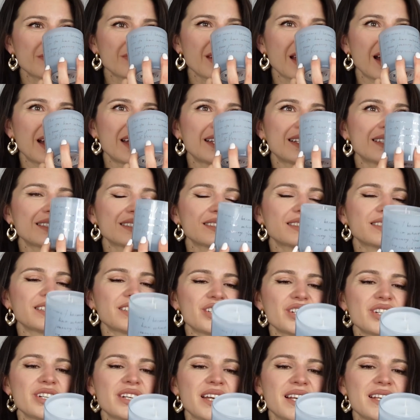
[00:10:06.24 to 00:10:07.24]
I think this is
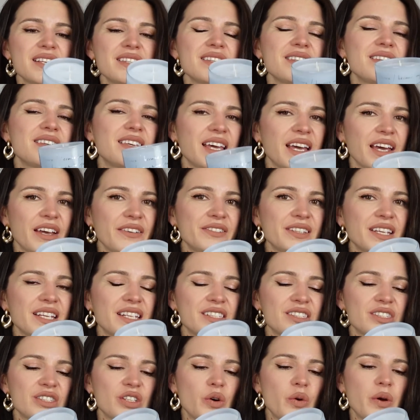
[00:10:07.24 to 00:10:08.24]
such a nice gift.
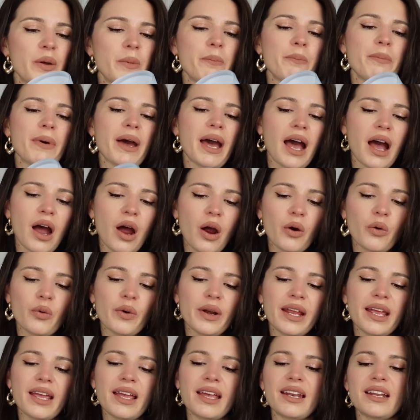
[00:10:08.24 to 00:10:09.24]
It's so
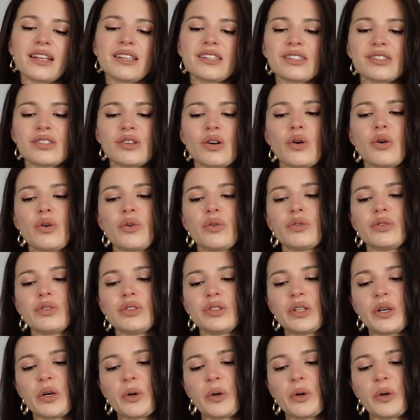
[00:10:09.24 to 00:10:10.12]
empowering and it's so,